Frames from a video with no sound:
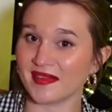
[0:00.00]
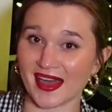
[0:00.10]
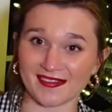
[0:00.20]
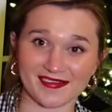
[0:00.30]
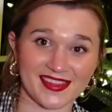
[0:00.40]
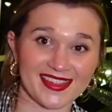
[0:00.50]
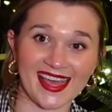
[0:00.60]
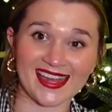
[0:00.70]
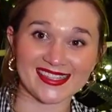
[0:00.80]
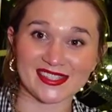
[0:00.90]
Mom,
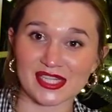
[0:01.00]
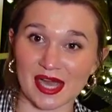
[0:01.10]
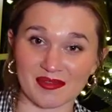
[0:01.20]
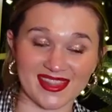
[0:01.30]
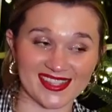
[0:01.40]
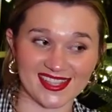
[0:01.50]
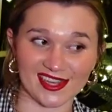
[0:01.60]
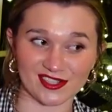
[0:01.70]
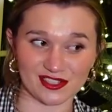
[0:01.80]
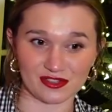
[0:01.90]
that is not what that
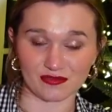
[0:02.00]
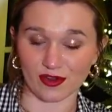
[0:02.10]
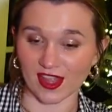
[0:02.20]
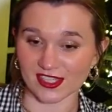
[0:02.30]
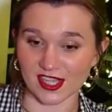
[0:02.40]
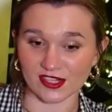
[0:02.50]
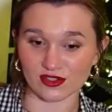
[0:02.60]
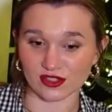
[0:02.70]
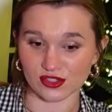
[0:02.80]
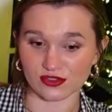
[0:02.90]
satchel is used for. That
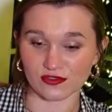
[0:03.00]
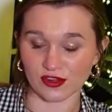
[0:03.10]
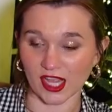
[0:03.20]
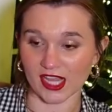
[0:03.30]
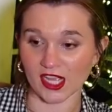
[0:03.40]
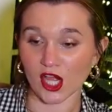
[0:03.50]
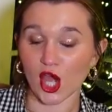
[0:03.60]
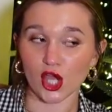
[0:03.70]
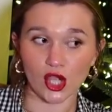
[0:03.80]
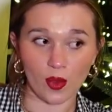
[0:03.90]
satchel is used for like
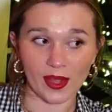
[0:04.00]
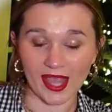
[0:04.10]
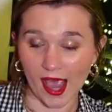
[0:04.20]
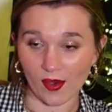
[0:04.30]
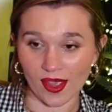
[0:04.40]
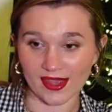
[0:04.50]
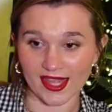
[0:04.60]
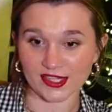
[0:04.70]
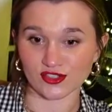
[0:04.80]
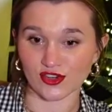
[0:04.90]
going out and
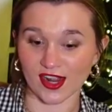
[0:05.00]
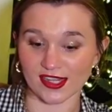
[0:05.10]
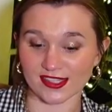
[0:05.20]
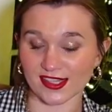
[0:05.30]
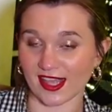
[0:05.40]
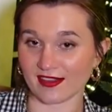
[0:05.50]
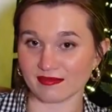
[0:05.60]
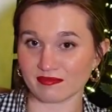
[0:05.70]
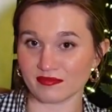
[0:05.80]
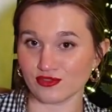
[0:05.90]
like trying to like
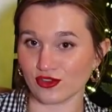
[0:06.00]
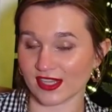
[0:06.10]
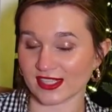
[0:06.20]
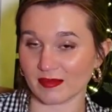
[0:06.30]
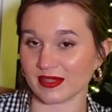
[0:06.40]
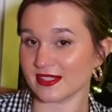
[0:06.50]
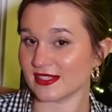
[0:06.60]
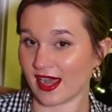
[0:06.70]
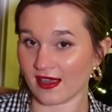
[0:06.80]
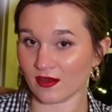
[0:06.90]
dress up in
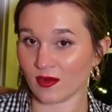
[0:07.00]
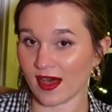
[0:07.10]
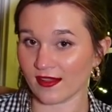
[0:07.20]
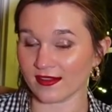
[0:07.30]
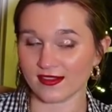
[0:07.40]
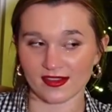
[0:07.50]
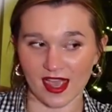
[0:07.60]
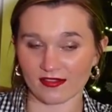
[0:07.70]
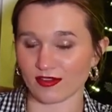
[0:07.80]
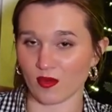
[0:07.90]
style well,
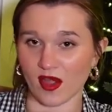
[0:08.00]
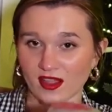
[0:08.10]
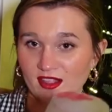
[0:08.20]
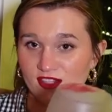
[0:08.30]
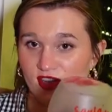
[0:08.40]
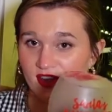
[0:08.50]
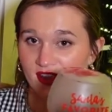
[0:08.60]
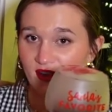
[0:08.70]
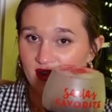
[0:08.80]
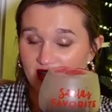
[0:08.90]
not for walking the dog
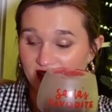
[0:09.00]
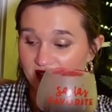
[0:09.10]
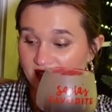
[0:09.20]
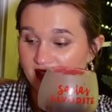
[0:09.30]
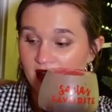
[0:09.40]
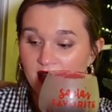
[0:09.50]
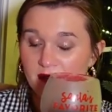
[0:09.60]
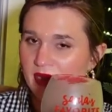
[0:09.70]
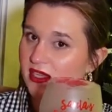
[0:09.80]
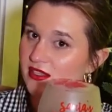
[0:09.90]
and going hiking.
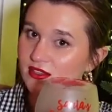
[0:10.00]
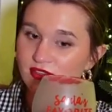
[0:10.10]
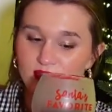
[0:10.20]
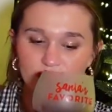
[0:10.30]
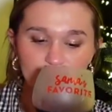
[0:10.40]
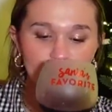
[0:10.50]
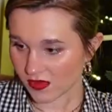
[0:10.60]
But you do you.